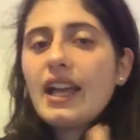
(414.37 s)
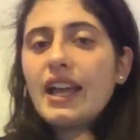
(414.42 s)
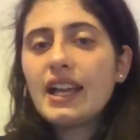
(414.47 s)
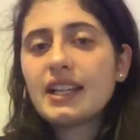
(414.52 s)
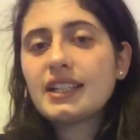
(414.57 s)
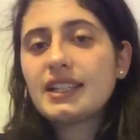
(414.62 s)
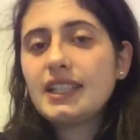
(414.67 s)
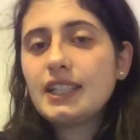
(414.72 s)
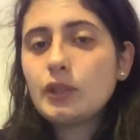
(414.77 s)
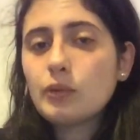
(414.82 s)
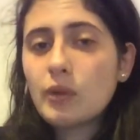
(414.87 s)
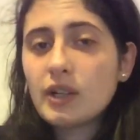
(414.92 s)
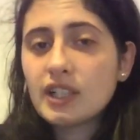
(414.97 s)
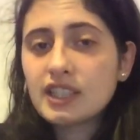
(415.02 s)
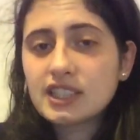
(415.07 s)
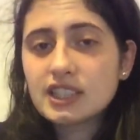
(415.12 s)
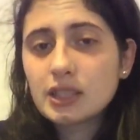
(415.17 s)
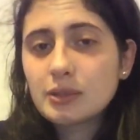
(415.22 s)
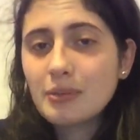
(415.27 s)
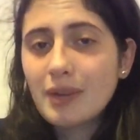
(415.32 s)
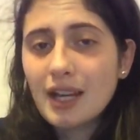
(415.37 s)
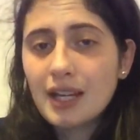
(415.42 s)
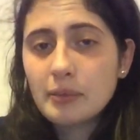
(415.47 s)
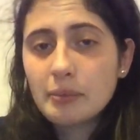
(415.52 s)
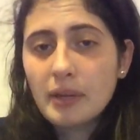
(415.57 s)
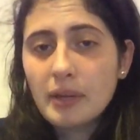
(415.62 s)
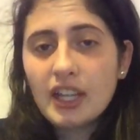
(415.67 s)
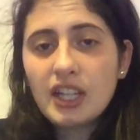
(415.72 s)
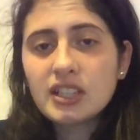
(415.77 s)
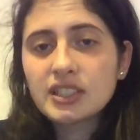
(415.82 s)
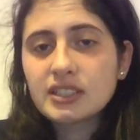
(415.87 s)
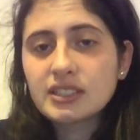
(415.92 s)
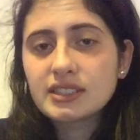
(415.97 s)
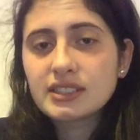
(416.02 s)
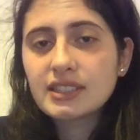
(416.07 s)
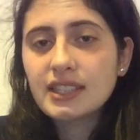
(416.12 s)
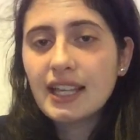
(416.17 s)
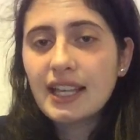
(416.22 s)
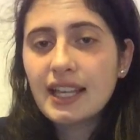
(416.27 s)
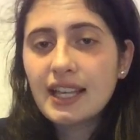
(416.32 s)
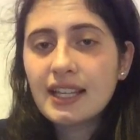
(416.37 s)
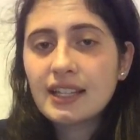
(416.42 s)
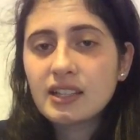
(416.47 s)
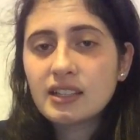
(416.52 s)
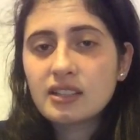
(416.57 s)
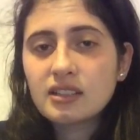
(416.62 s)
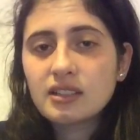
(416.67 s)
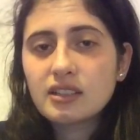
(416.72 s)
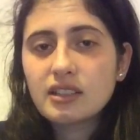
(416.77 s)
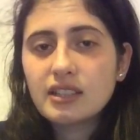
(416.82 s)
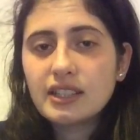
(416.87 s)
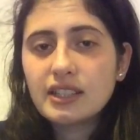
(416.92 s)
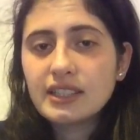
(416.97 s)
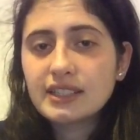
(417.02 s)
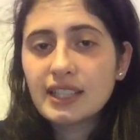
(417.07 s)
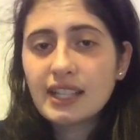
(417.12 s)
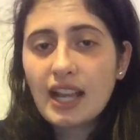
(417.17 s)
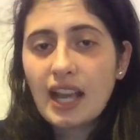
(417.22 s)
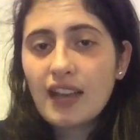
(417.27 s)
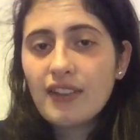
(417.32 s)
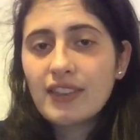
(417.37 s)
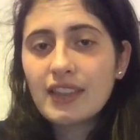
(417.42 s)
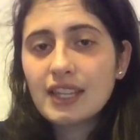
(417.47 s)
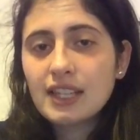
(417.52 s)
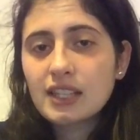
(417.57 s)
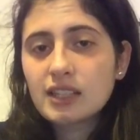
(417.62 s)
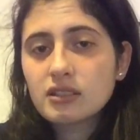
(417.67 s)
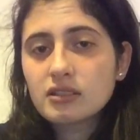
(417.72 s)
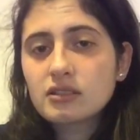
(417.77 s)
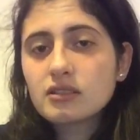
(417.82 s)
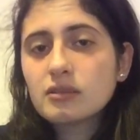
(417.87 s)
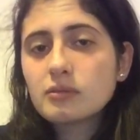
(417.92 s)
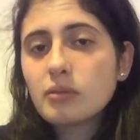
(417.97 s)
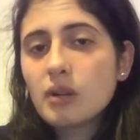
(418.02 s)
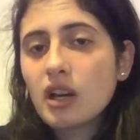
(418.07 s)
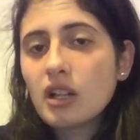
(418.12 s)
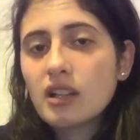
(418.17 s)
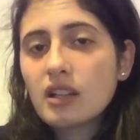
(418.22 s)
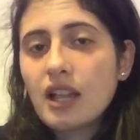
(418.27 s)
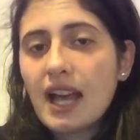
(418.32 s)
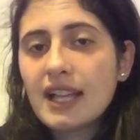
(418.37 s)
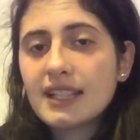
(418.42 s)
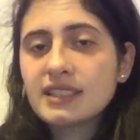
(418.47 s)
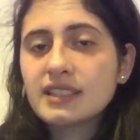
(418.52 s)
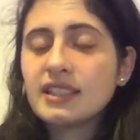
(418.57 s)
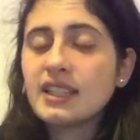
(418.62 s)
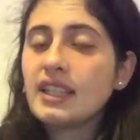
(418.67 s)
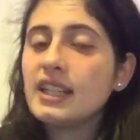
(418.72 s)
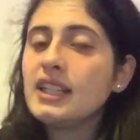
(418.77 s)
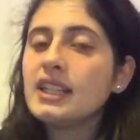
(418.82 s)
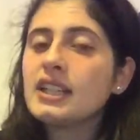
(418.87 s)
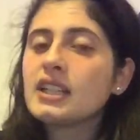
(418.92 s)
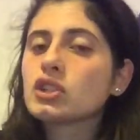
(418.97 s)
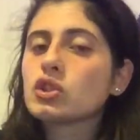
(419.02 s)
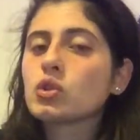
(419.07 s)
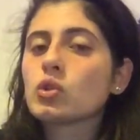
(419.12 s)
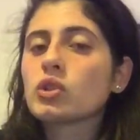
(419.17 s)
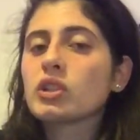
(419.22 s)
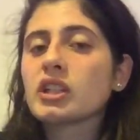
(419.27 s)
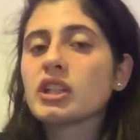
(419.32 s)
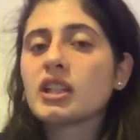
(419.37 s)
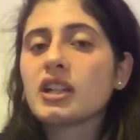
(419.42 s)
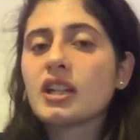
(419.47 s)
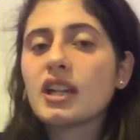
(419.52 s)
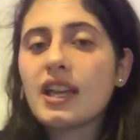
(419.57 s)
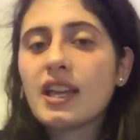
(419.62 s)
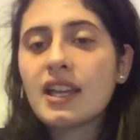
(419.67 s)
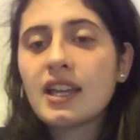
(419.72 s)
And he went to my parents, and he's like, I think Paula has an eating disorder.